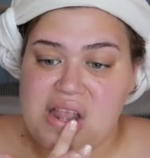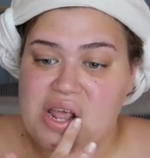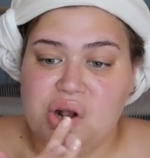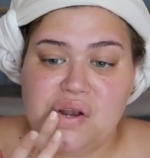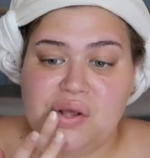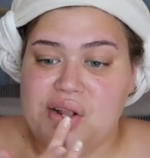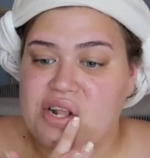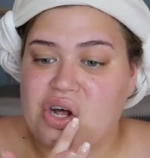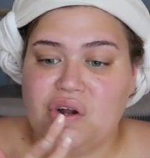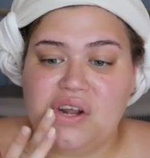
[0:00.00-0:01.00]
They were doing this
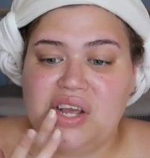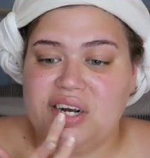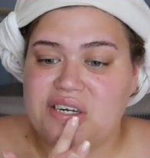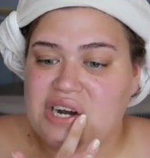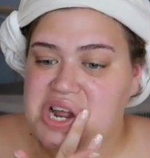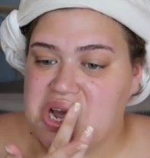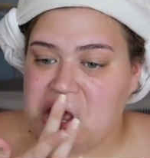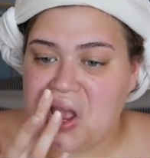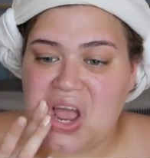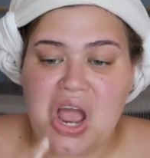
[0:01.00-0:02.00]
all day yesterday.
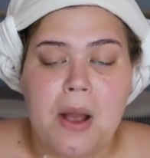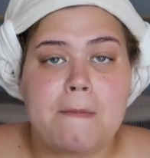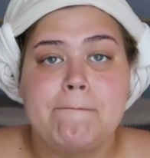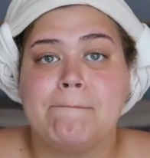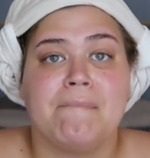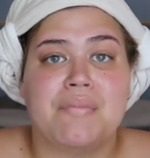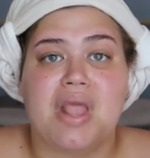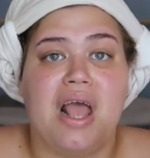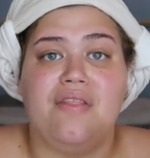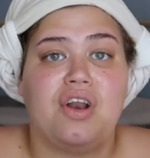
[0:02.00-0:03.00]
And